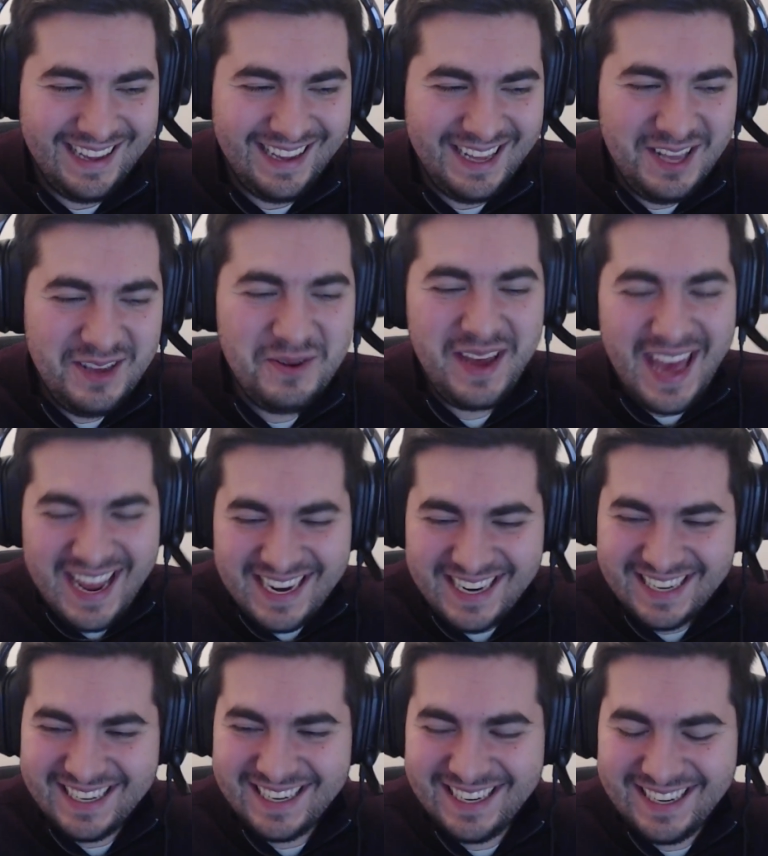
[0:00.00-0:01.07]

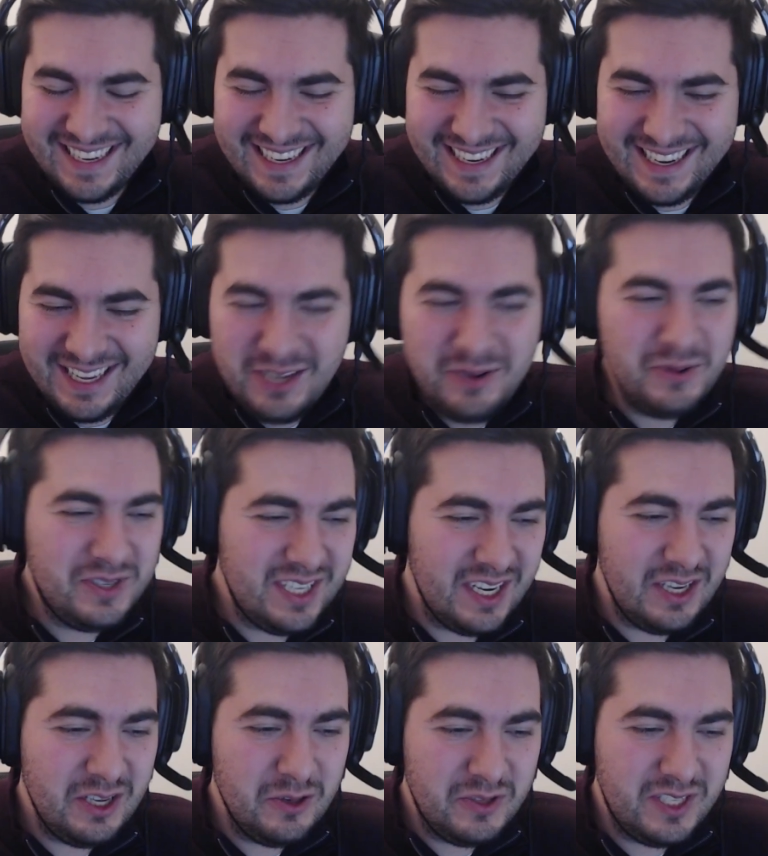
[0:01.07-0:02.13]
you
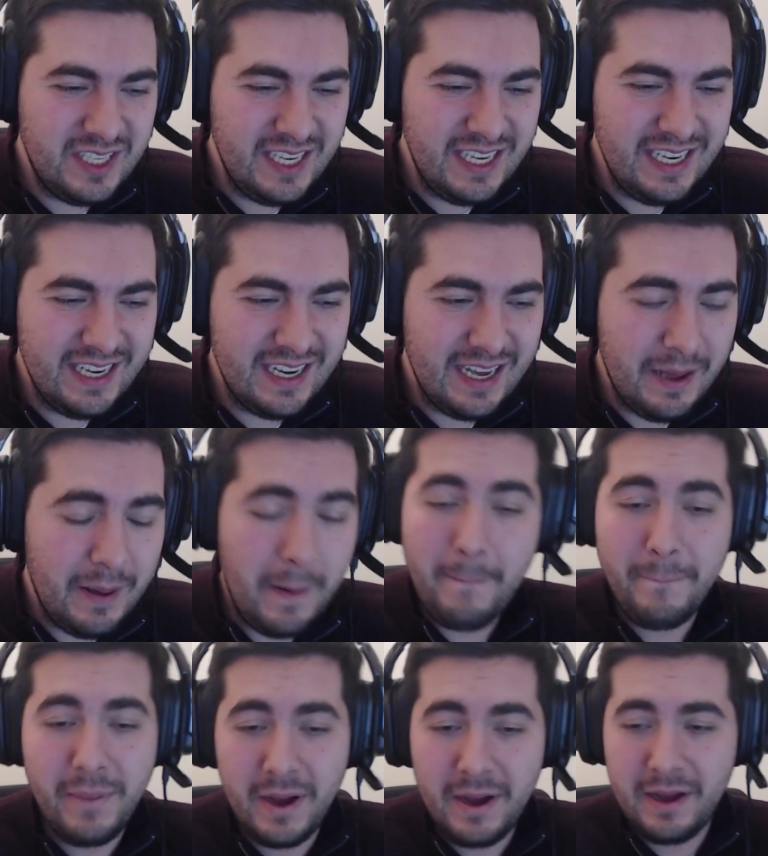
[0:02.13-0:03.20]
see,
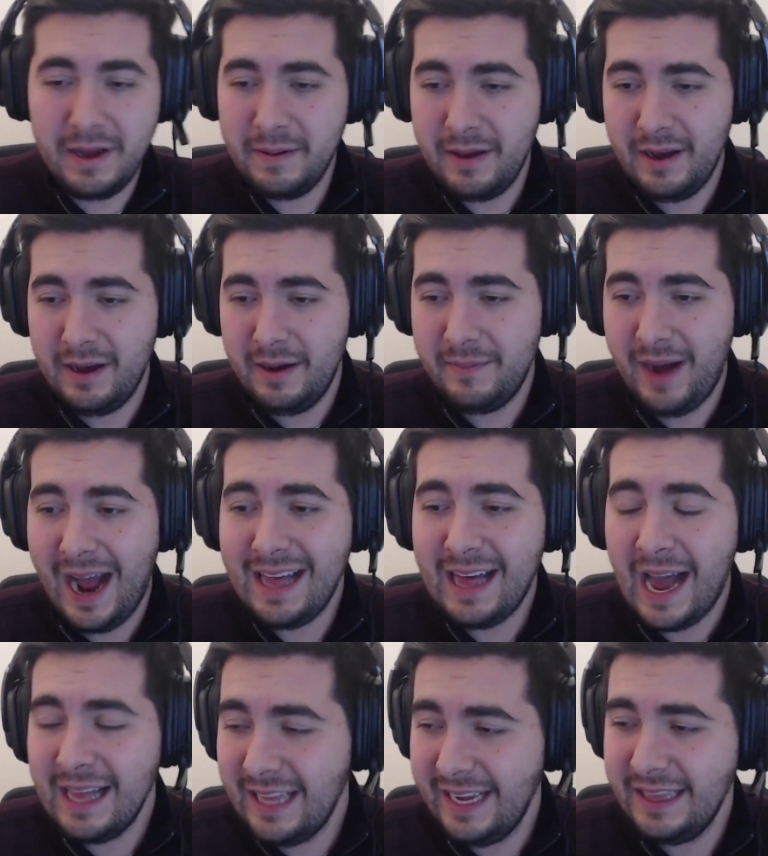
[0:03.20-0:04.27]

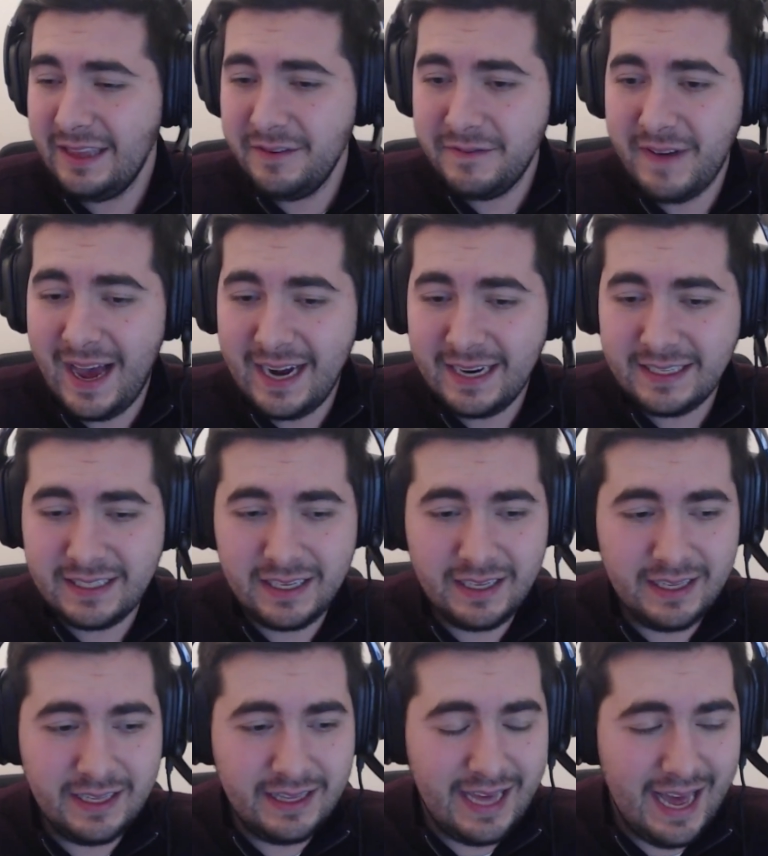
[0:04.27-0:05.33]
I like the fact
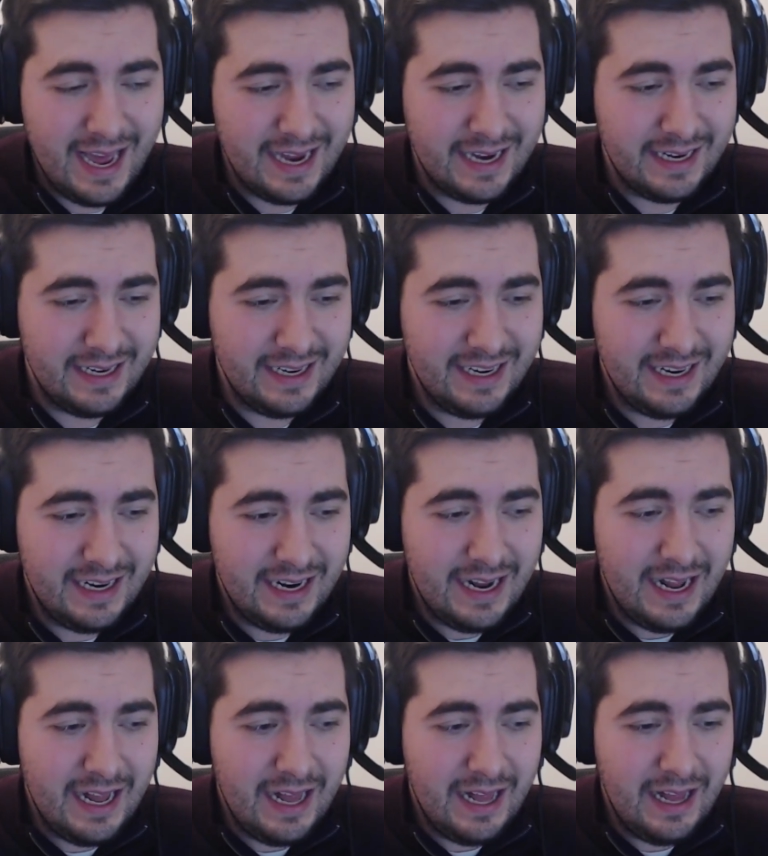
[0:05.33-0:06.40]
that
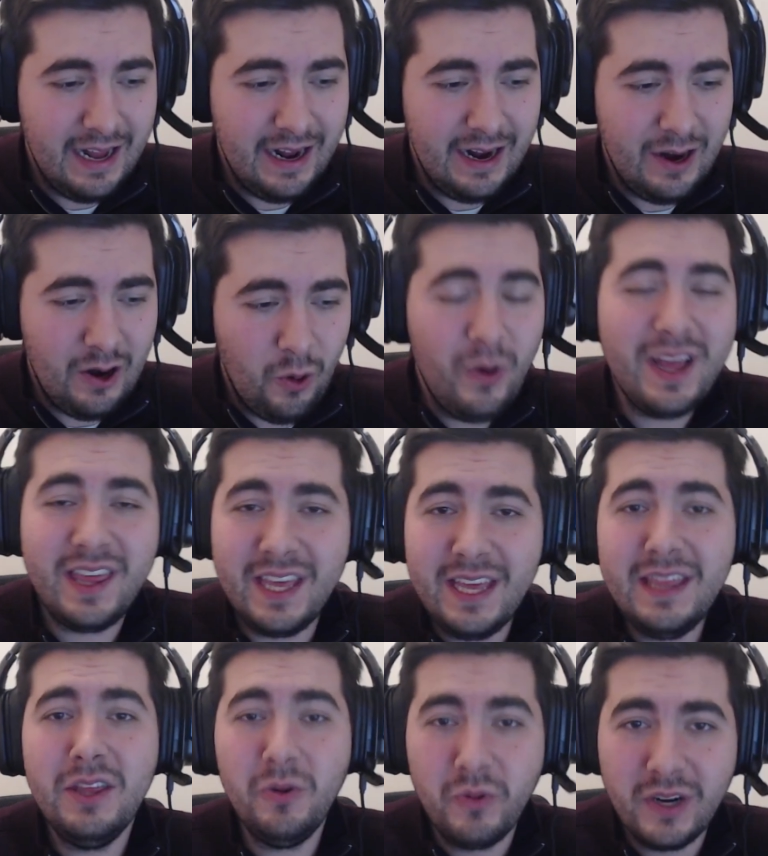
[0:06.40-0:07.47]

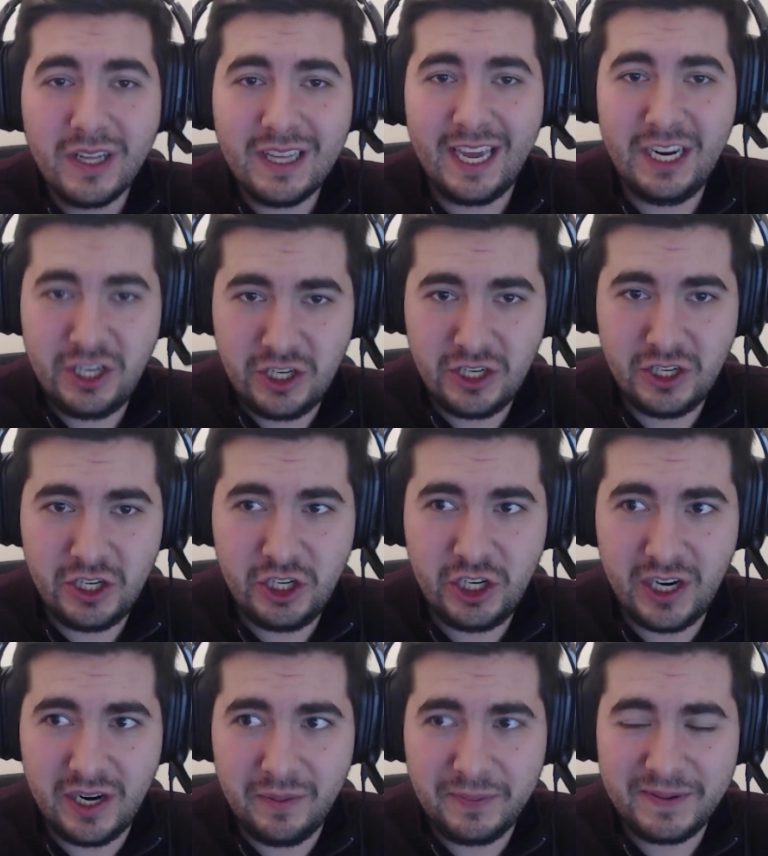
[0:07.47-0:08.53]
within the
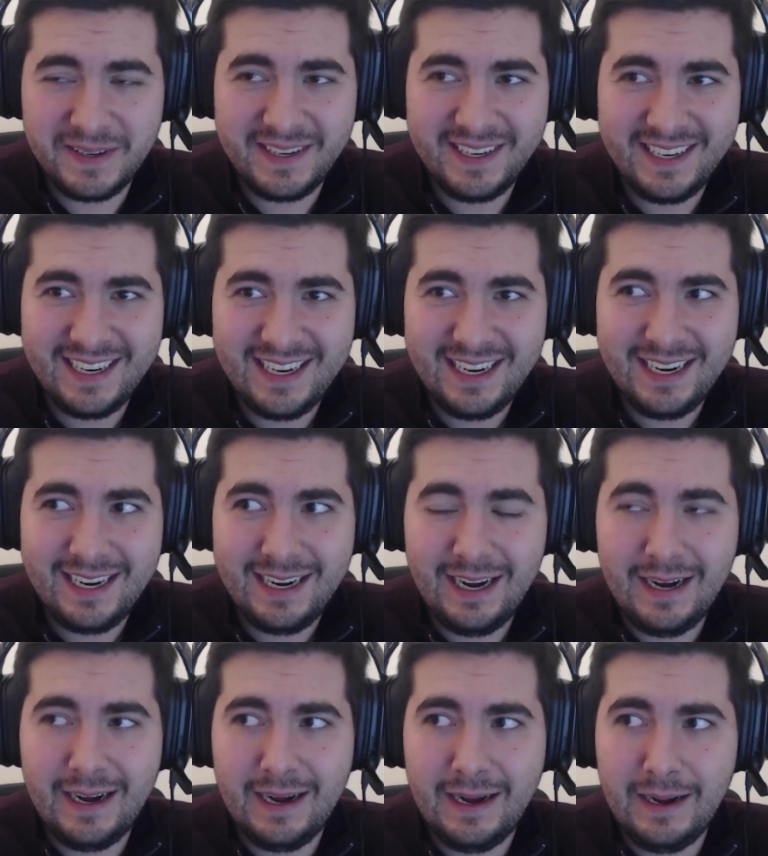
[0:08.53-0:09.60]
relationship,
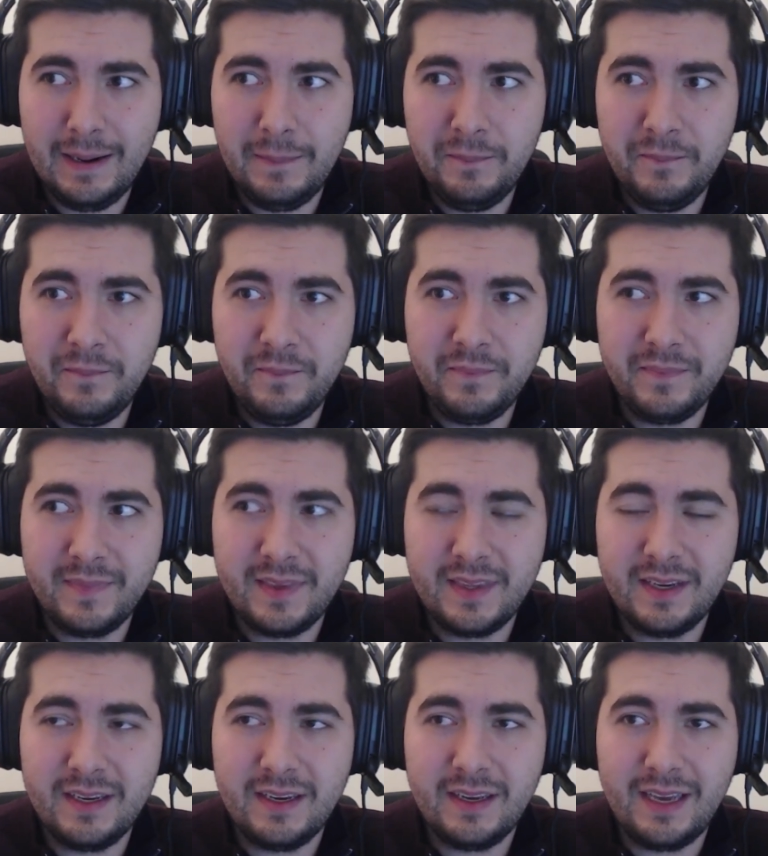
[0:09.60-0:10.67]
and
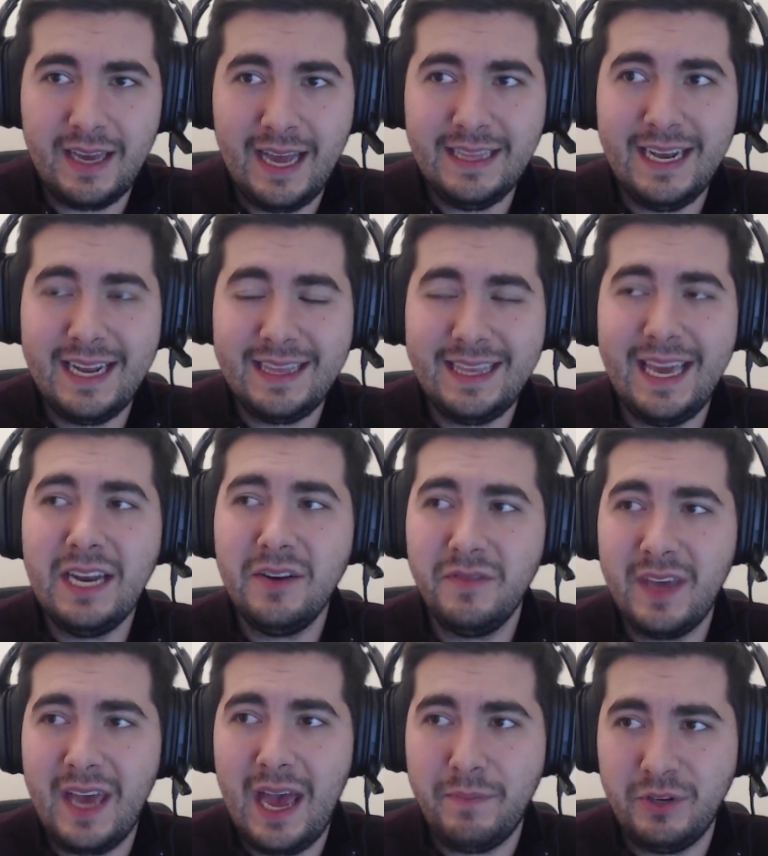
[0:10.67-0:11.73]
then at the end of
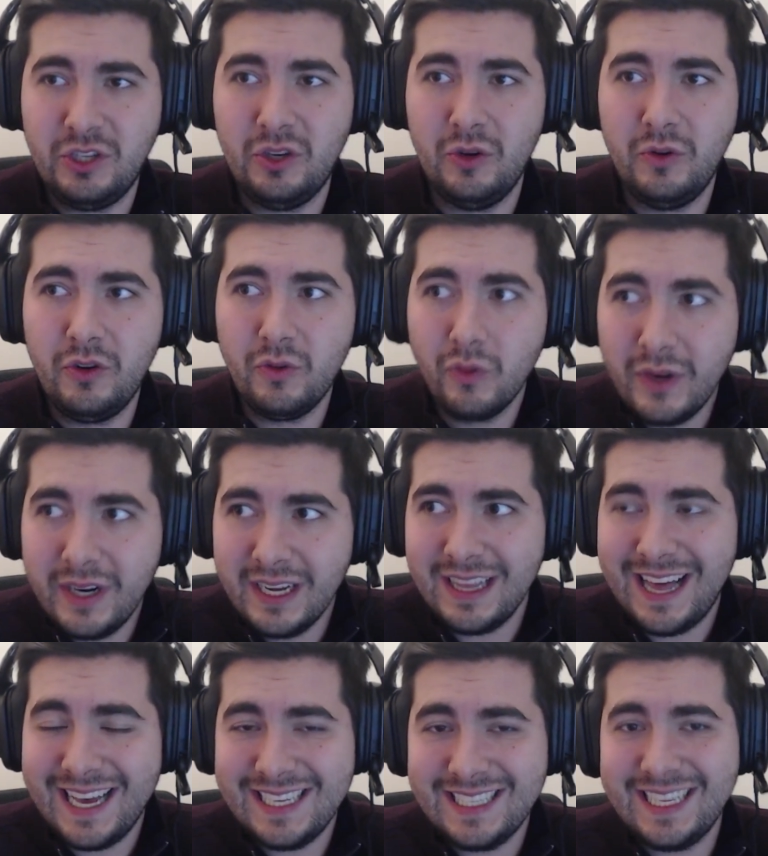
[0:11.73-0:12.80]
the episode, you
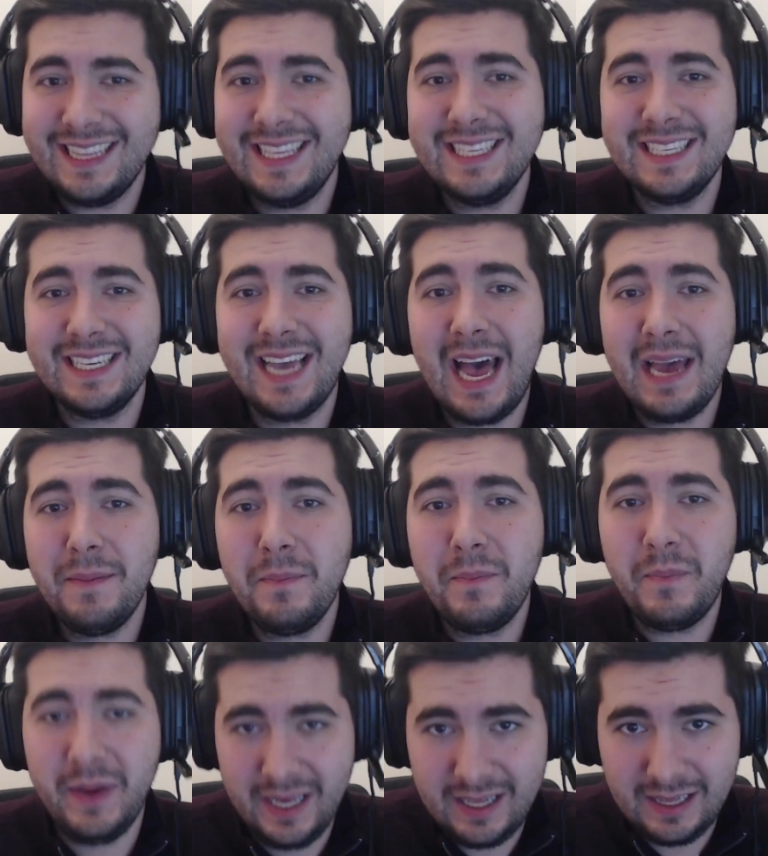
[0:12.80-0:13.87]
realize that this guy,
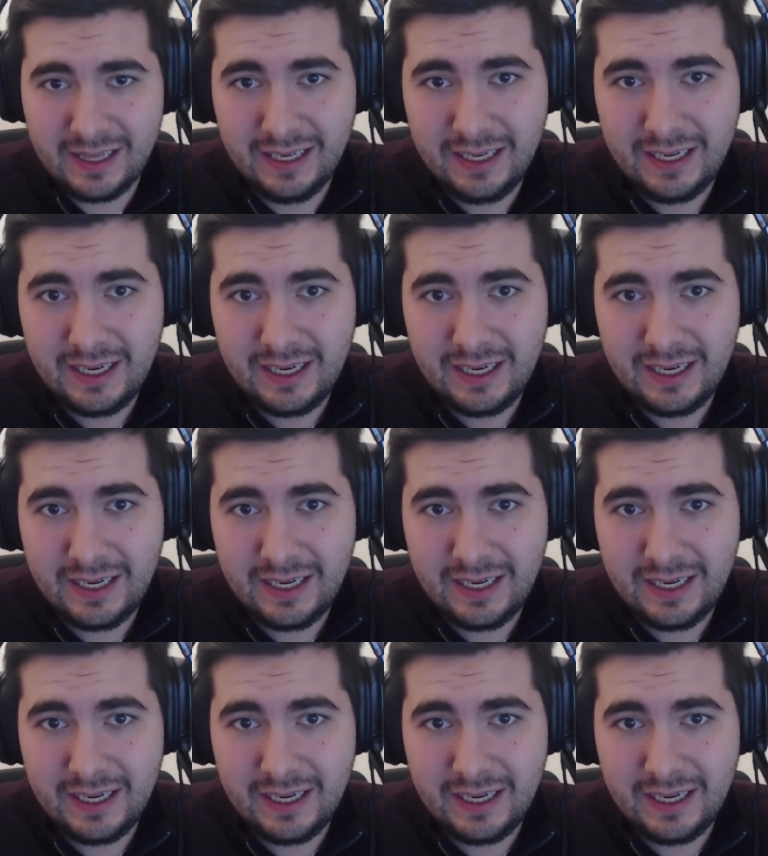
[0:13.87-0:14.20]
Bill,